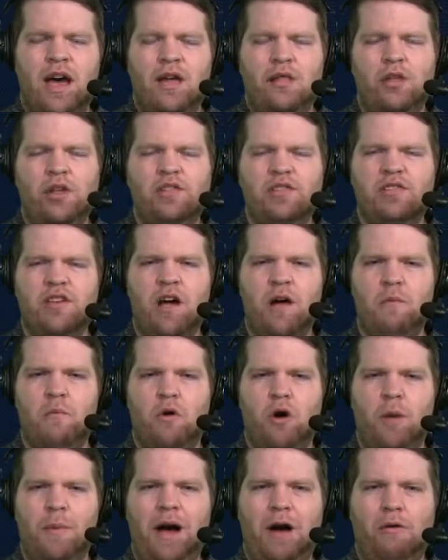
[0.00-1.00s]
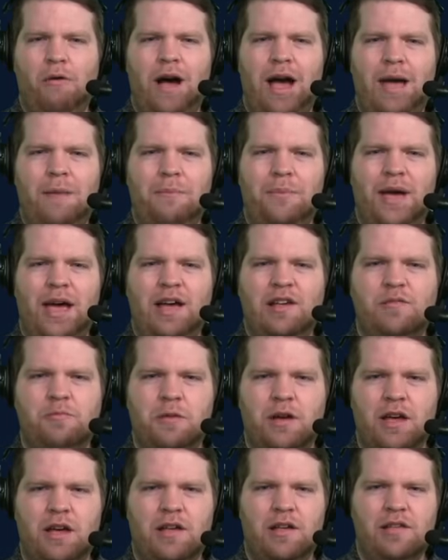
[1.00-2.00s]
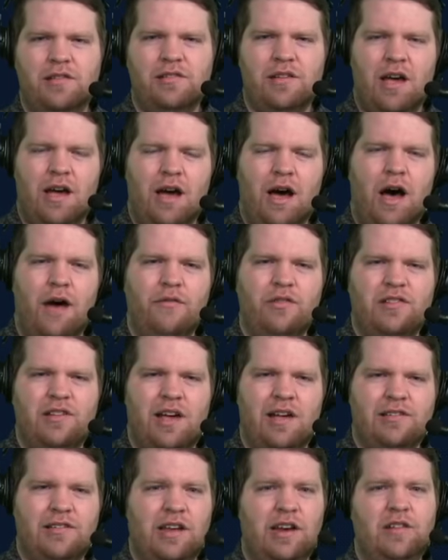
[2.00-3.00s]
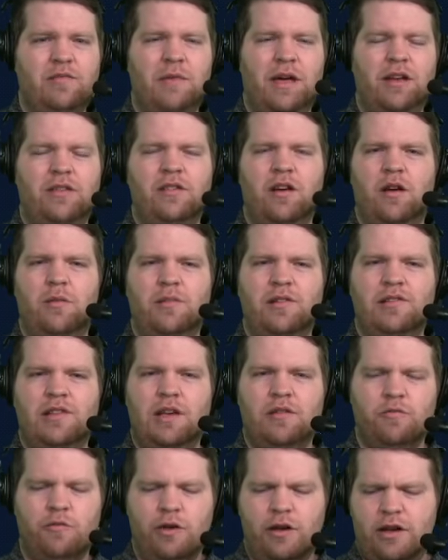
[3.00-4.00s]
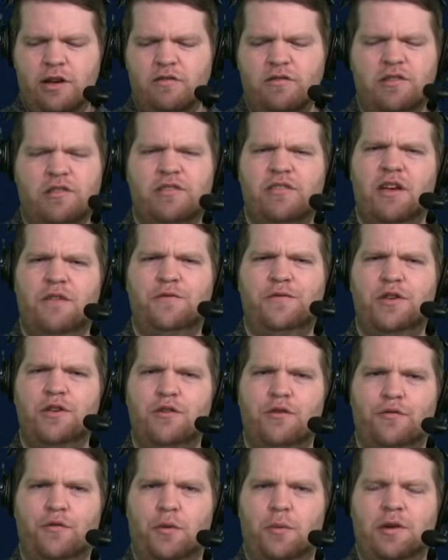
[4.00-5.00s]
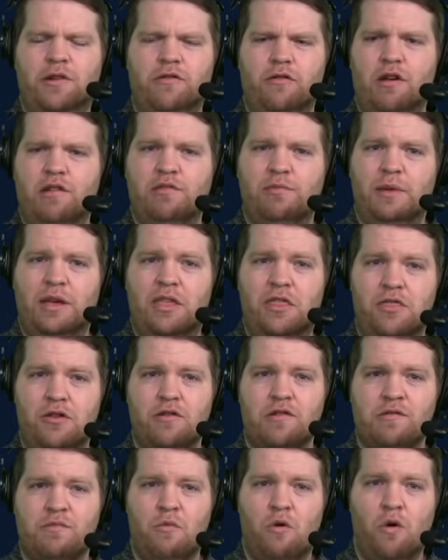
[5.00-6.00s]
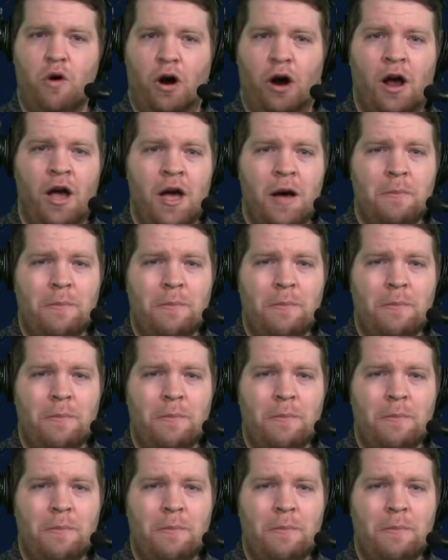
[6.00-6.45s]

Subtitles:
Let's talk more about Ryan Pace because obviously I said he's made a ton of mistakes. Well, here's just a few of them, and trust me, there's more.